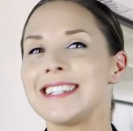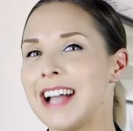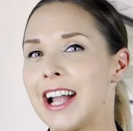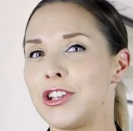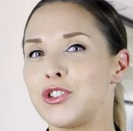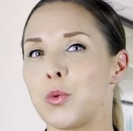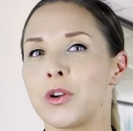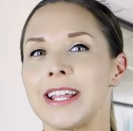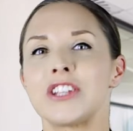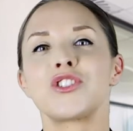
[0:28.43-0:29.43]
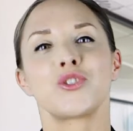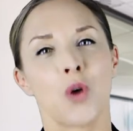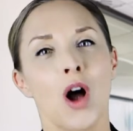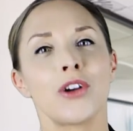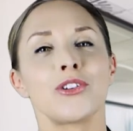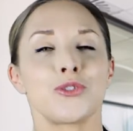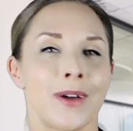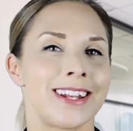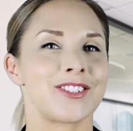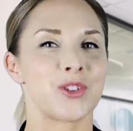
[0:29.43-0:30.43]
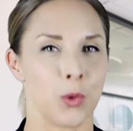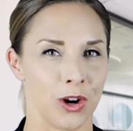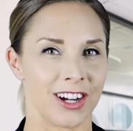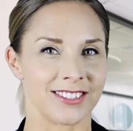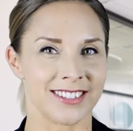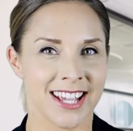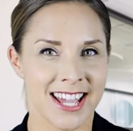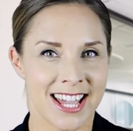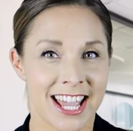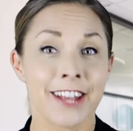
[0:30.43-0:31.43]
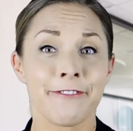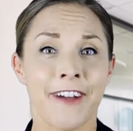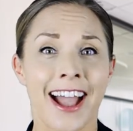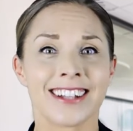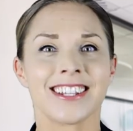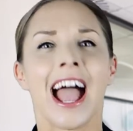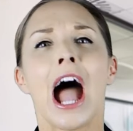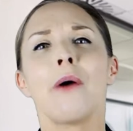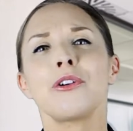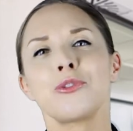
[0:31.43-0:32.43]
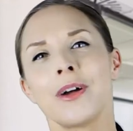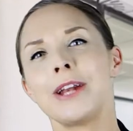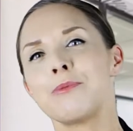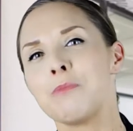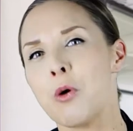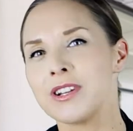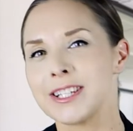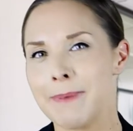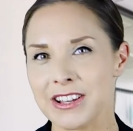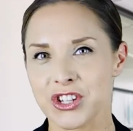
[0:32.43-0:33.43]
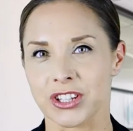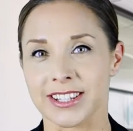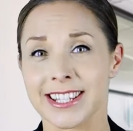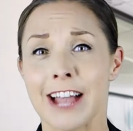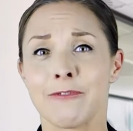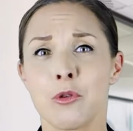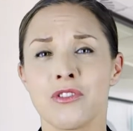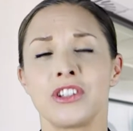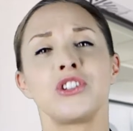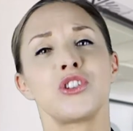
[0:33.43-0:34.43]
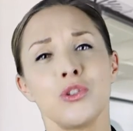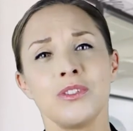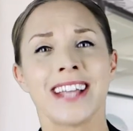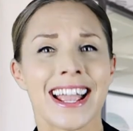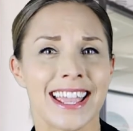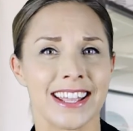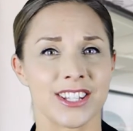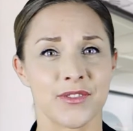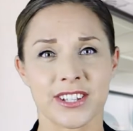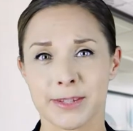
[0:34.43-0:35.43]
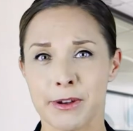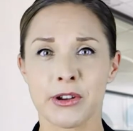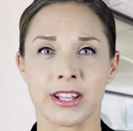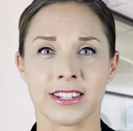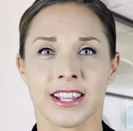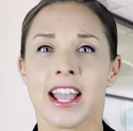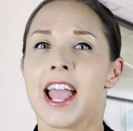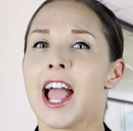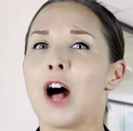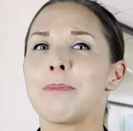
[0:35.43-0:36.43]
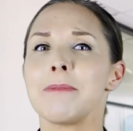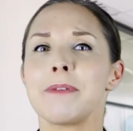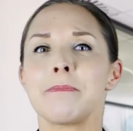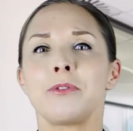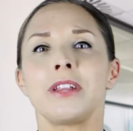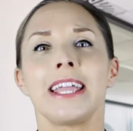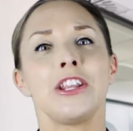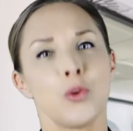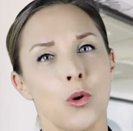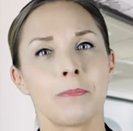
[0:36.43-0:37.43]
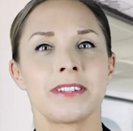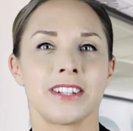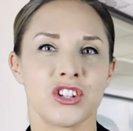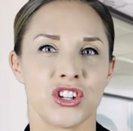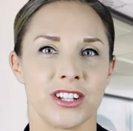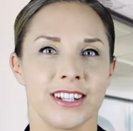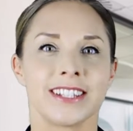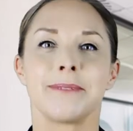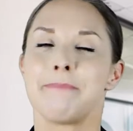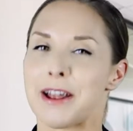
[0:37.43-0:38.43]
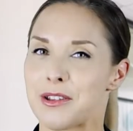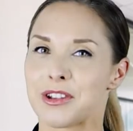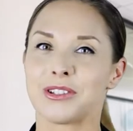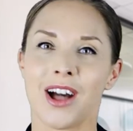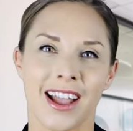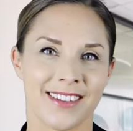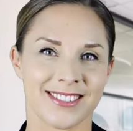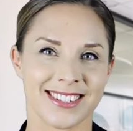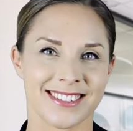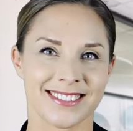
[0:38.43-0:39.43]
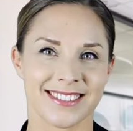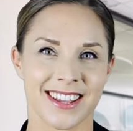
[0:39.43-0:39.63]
to guide you toward a stronger credit score. In fact, our credit report specialists have more than 2 decades of experience helping people in your position to better their lives.